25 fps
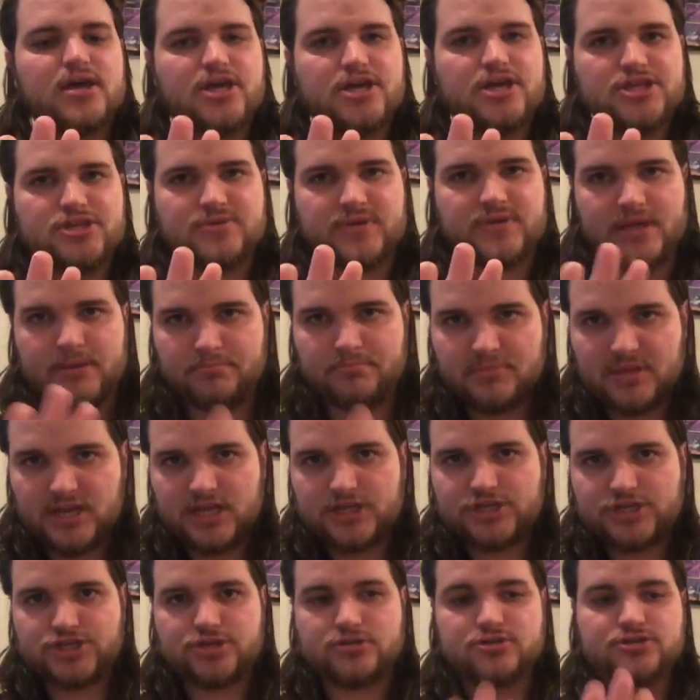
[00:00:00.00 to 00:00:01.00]
you get
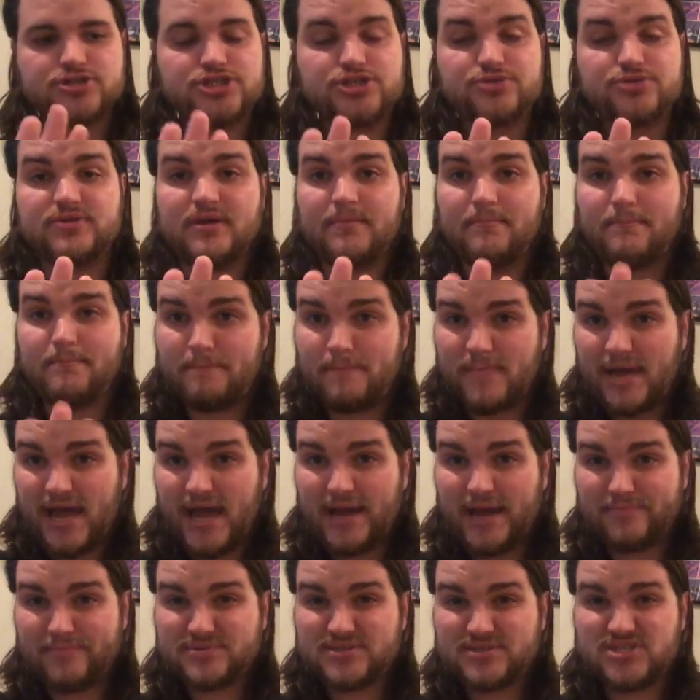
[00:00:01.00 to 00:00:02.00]
miniatures, you get
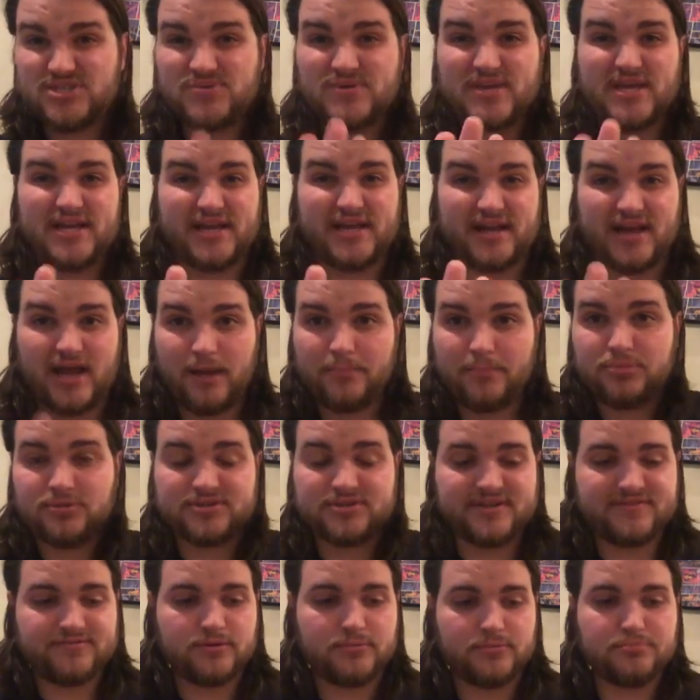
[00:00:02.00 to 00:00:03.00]
maps, you get a couple
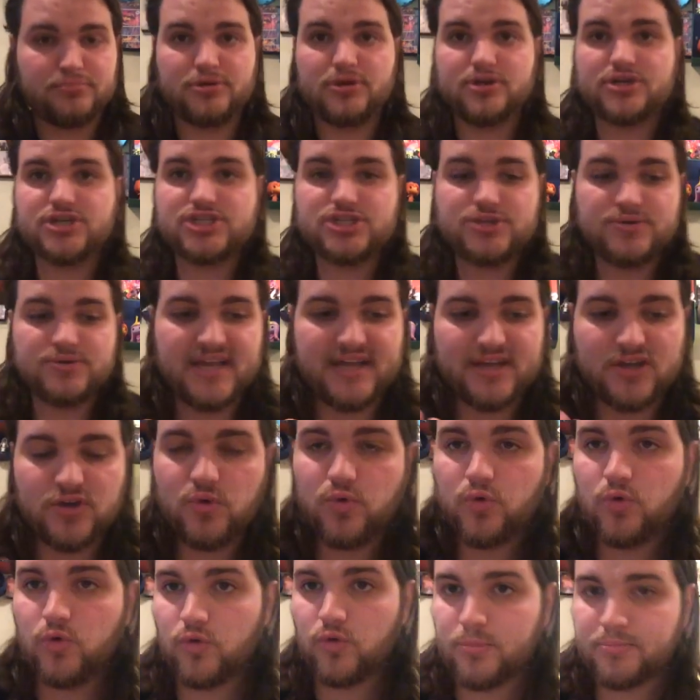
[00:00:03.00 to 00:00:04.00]
different books, you get
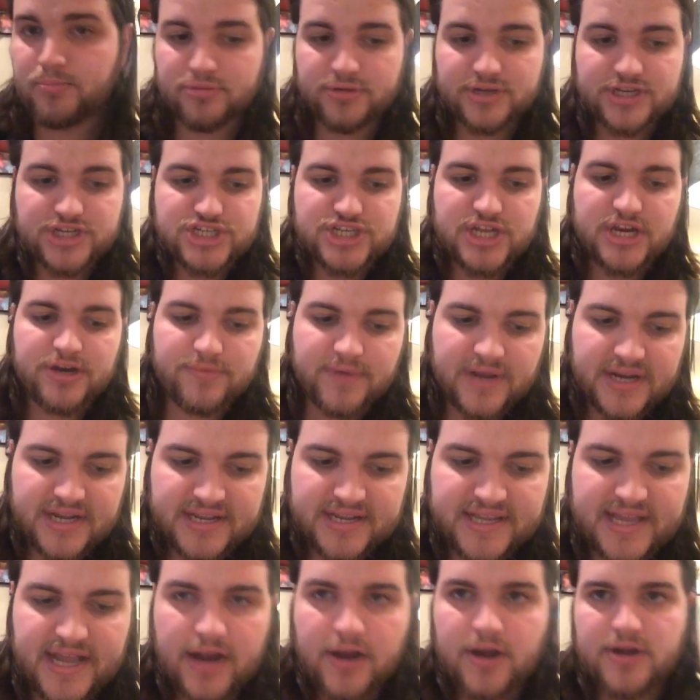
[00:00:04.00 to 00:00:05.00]
cool pre-generated
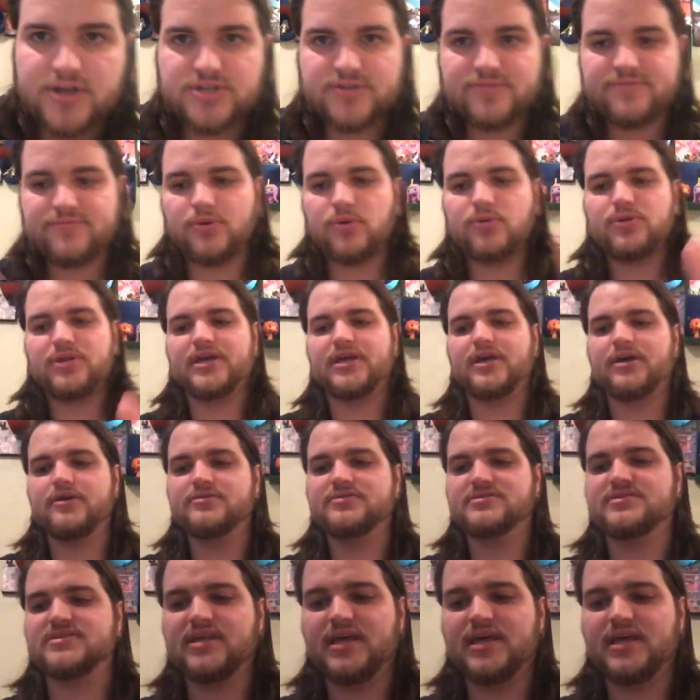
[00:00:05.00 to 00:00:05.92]
character folios.